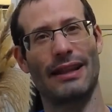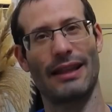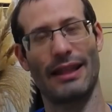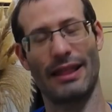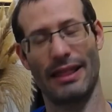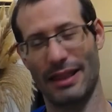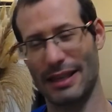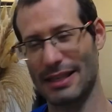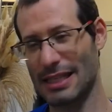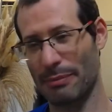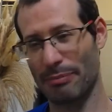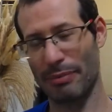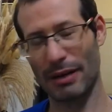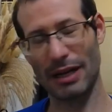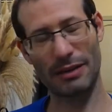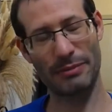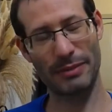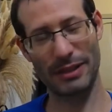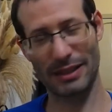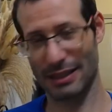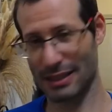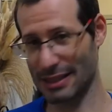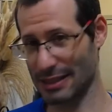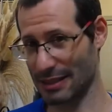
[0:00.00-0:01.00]
this
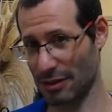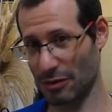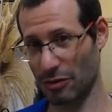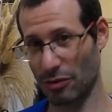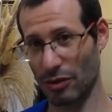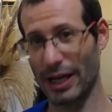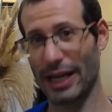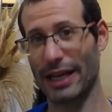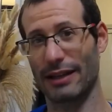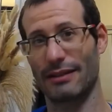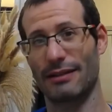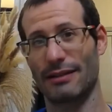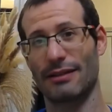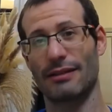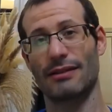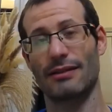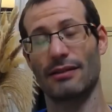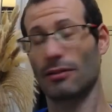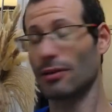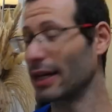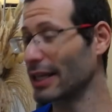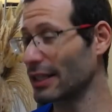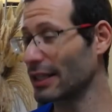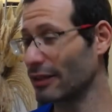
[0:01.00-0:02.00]
apartment is great,
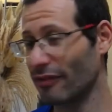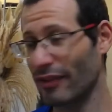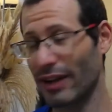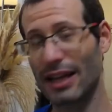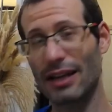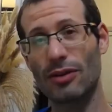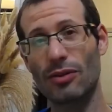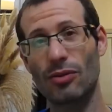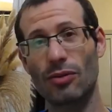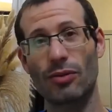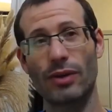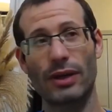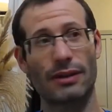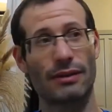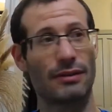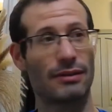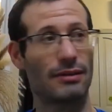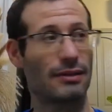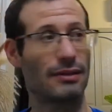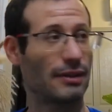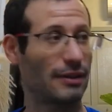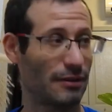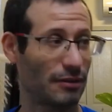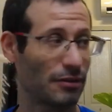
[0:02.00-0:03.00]
great value and
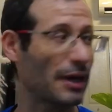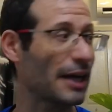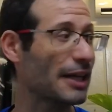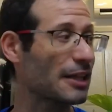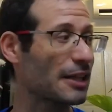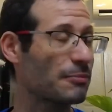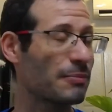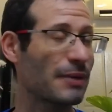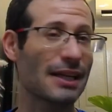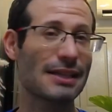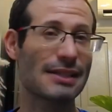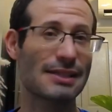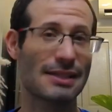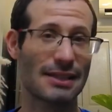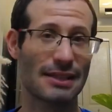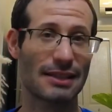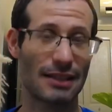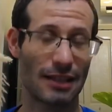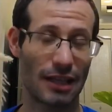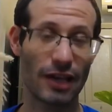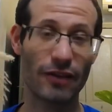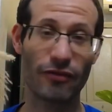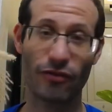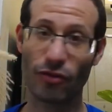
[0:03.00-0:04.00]
a great place
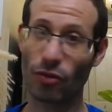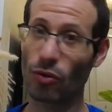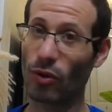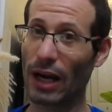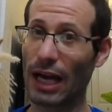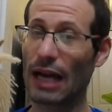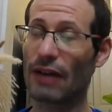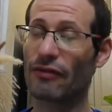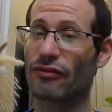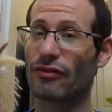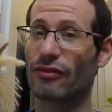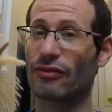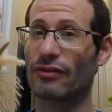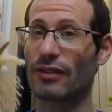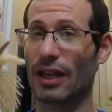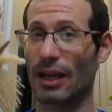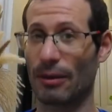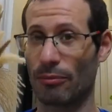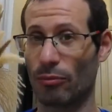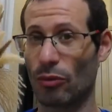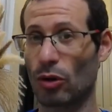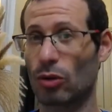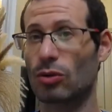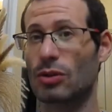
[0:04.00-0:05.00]
if you have a
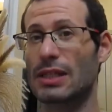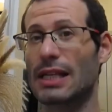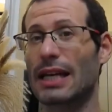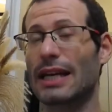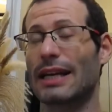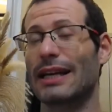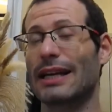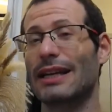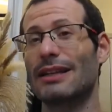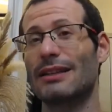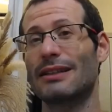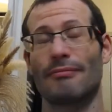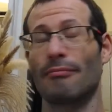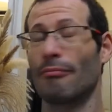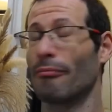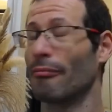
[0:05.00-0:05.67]
motorcycle.